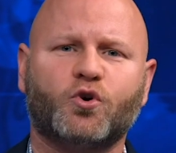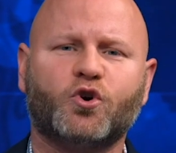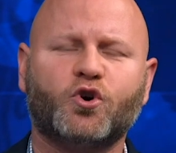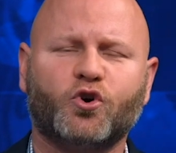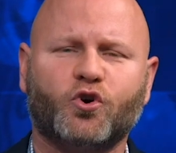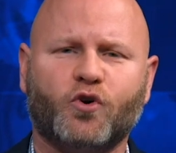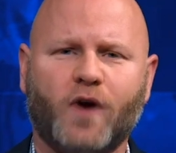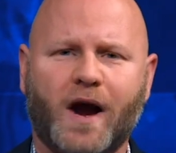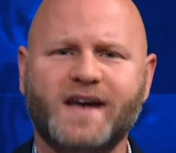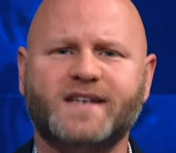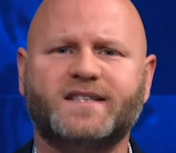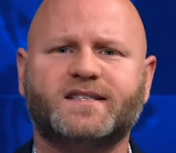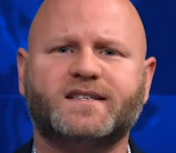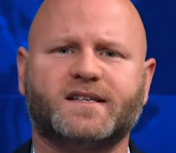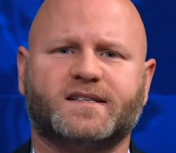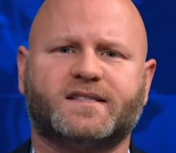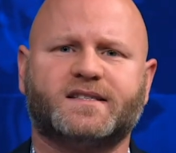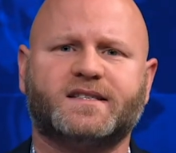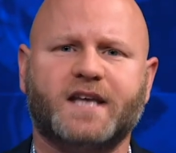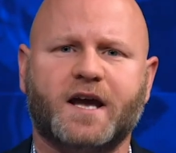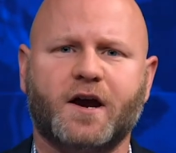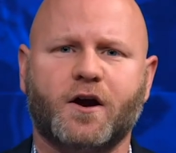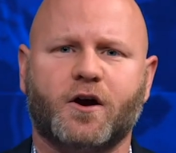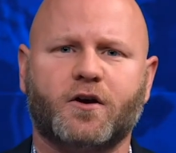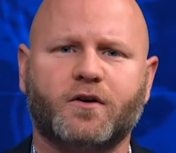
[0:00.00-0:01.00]
crisis
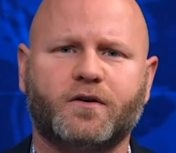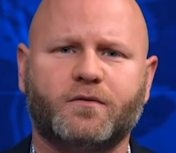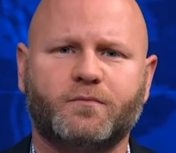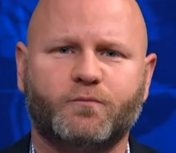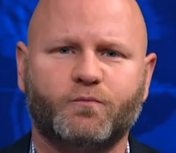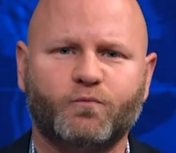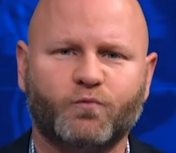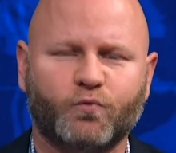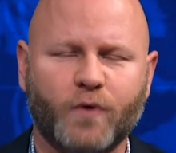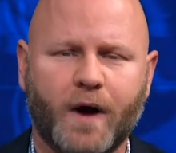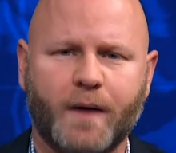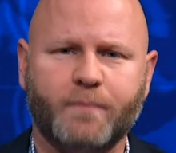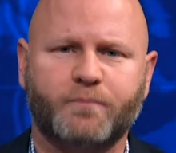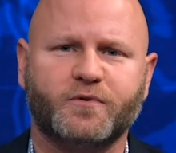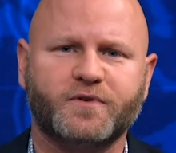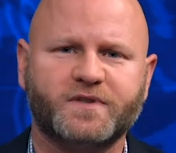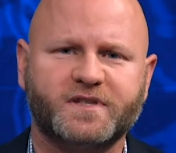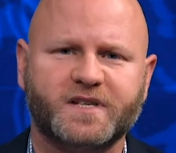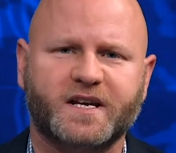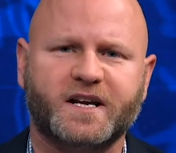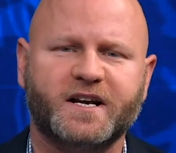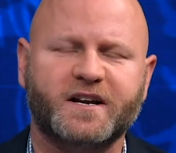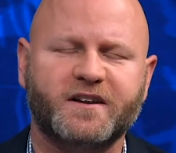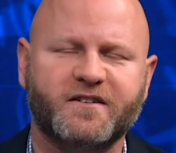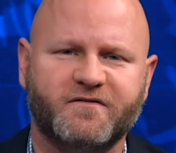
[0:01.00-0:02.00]
there,
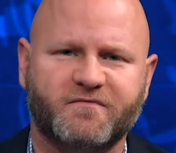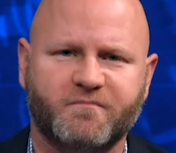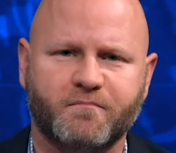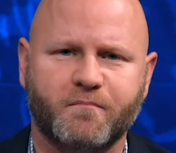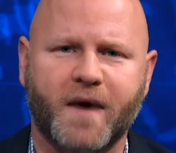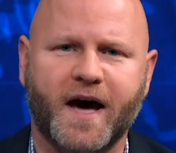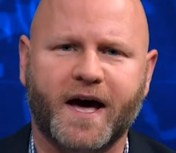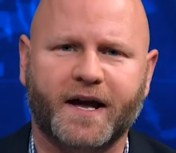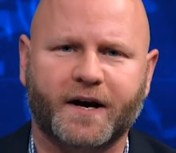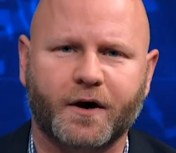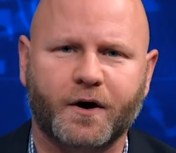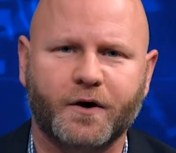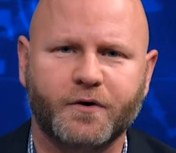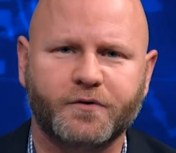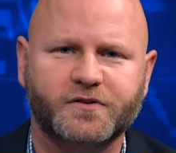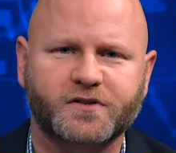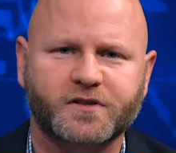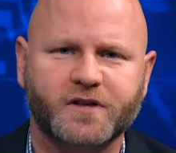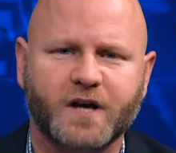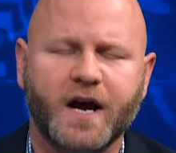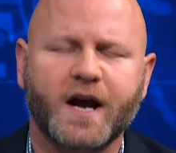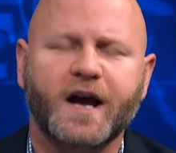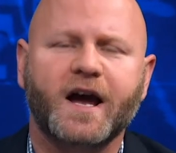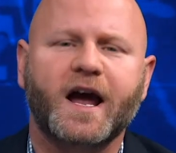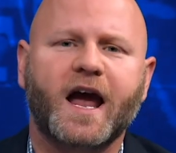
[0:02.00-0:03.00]
Representative Meadows,